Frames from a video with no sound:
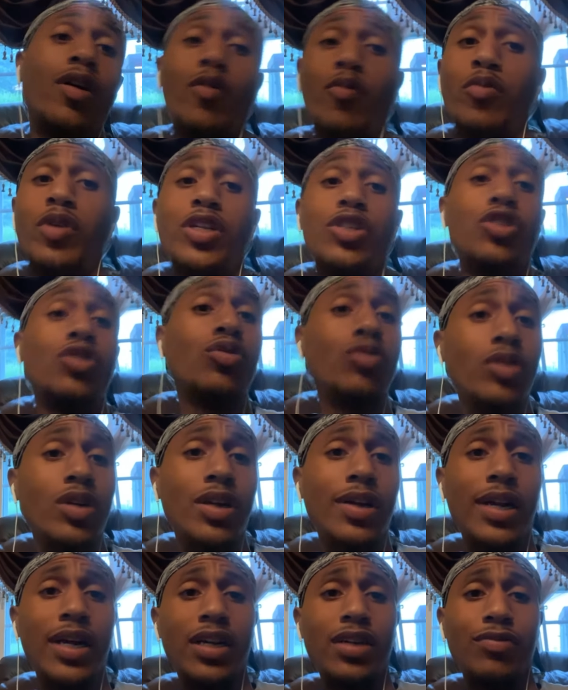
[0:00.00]
Been doing a
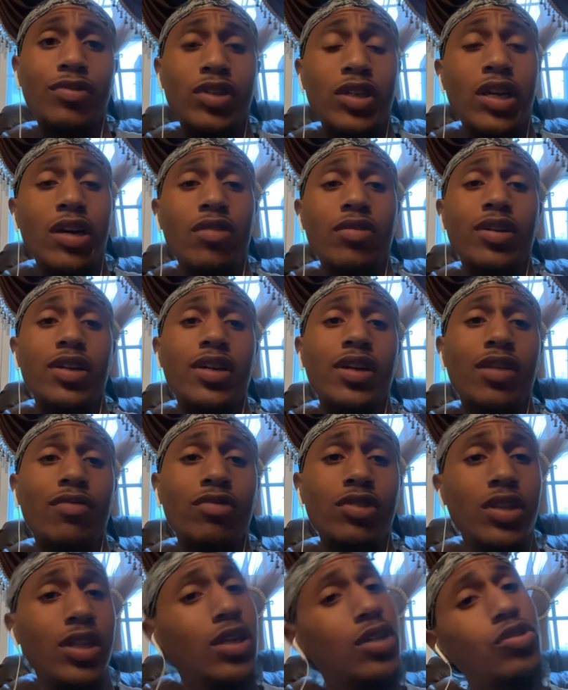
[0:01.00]
lot of adulting and
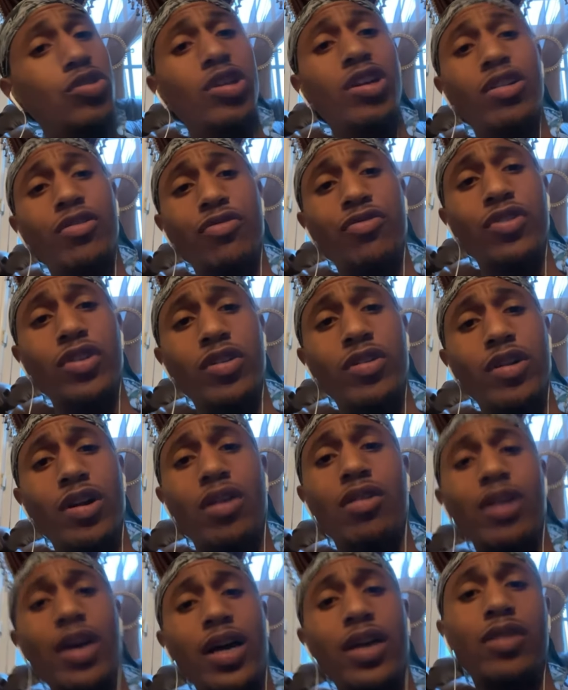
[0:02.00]
everything, trying to figure
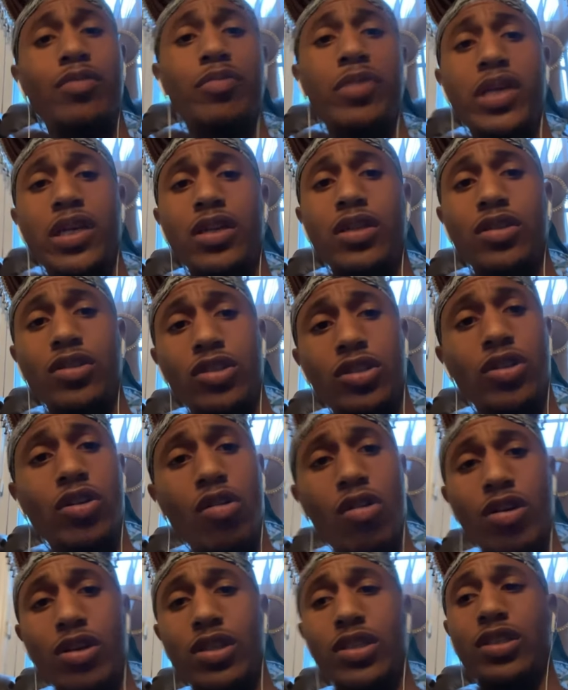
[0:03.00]
out how to manage and
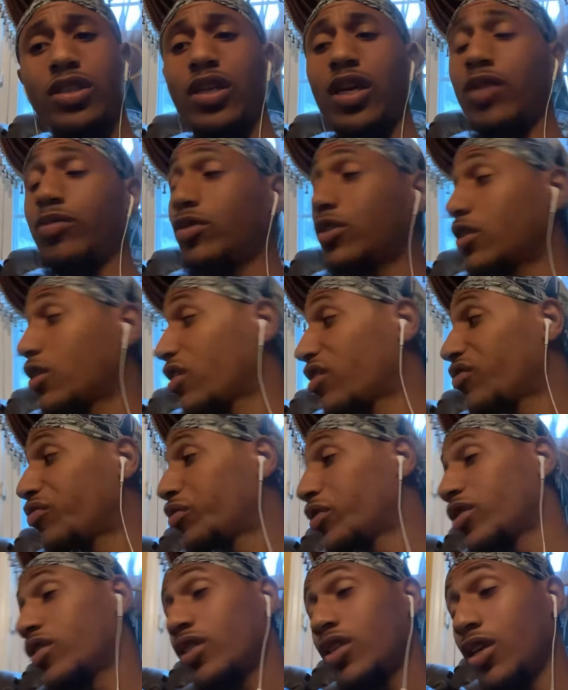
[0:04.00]
all this type stuff,
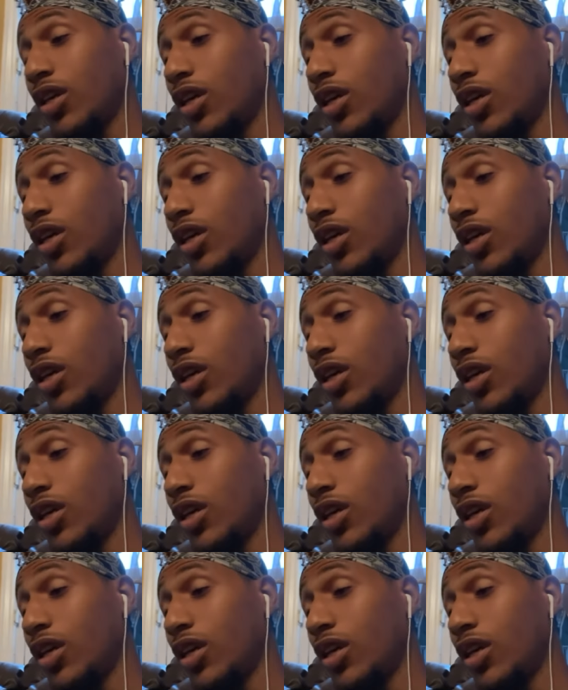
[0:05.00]
but.